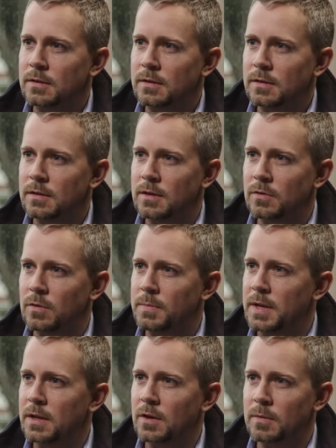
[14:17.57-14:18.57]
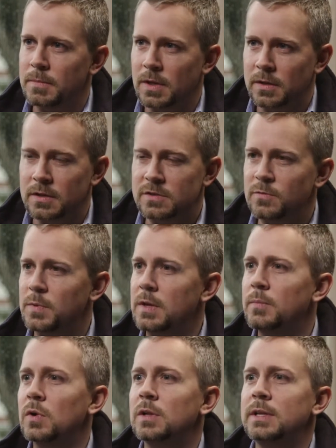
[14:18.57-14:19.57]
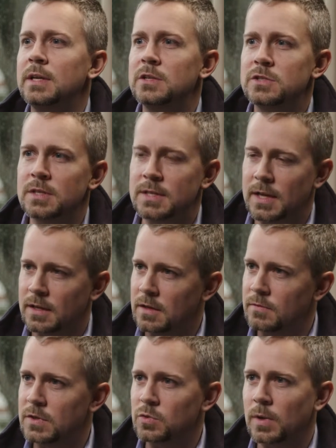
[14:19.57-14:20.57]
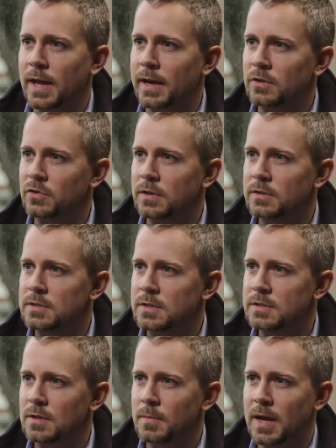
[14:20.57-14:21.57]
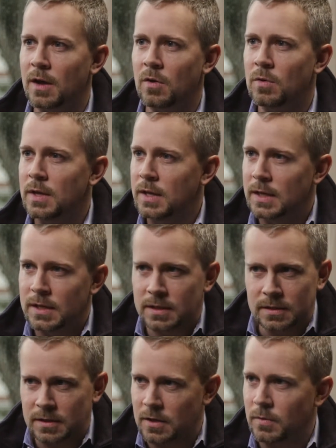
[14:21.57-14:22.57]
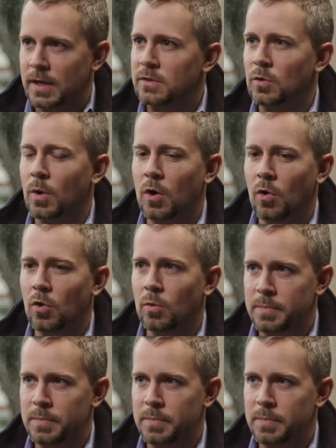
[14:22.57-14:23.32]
You know, depending on billions of people, each to take individual actions that somehow, you know, get to a hole.